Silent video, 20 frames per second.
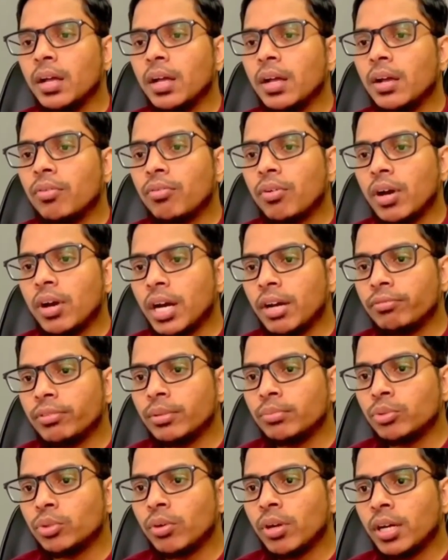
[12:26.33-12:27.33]
for
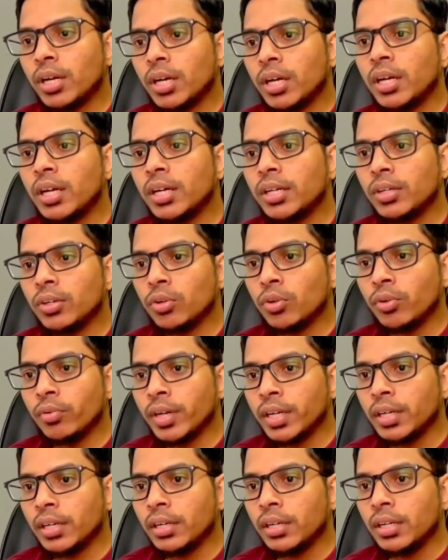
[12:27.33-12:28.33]
FM200 and
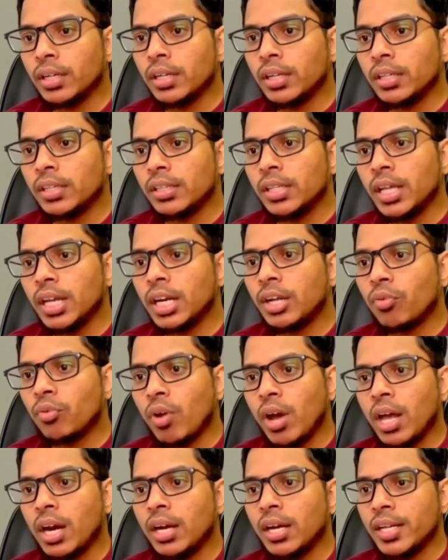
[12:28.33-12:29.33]
Novec, they
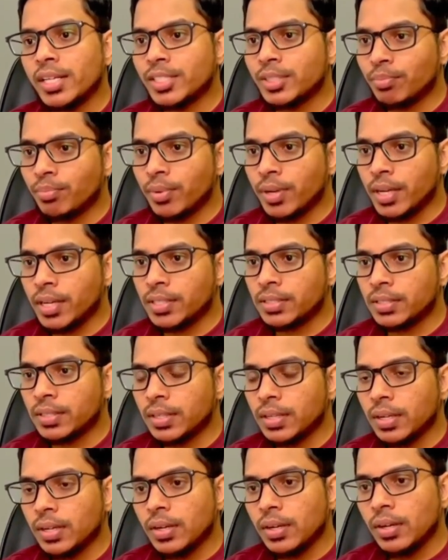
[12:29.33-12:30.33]
require less space
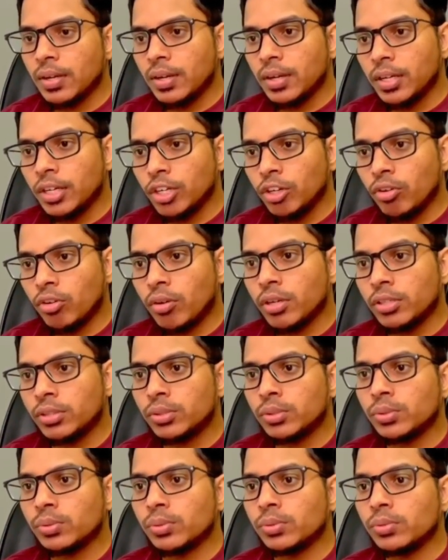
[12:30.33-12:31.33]
in order
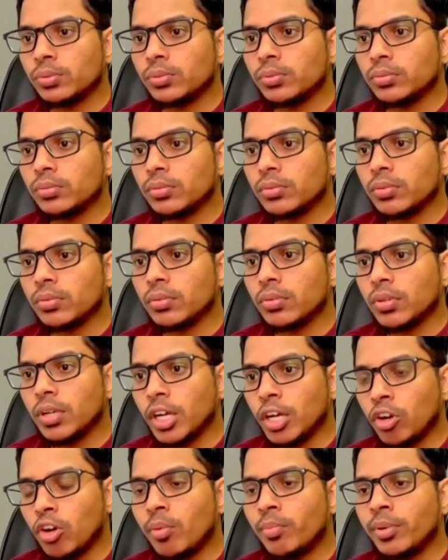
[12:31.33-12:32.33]
to
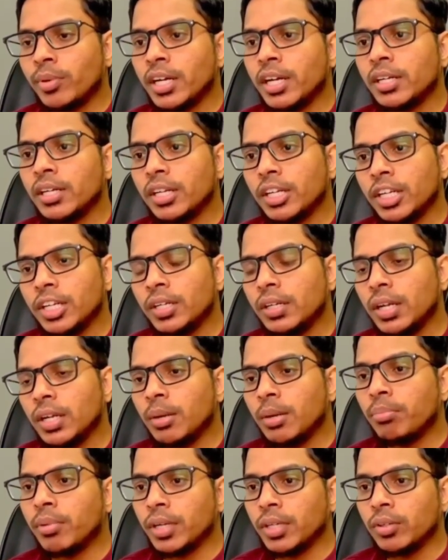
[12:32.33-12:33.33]
accommodate in a
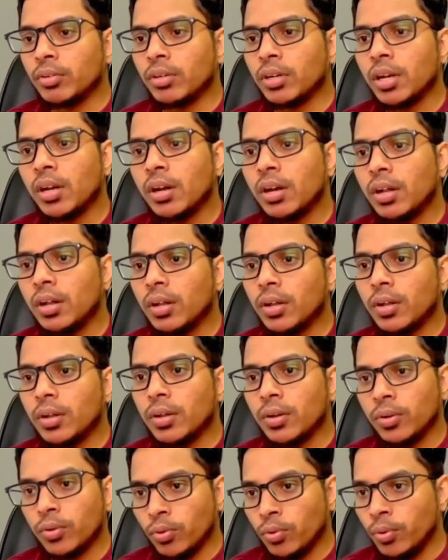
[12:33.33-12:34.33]
particular
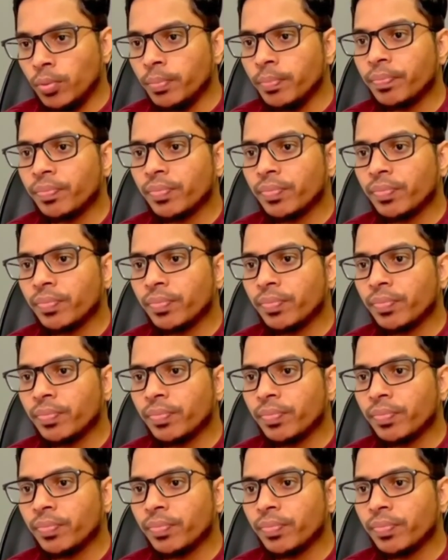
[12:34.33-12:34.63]
room,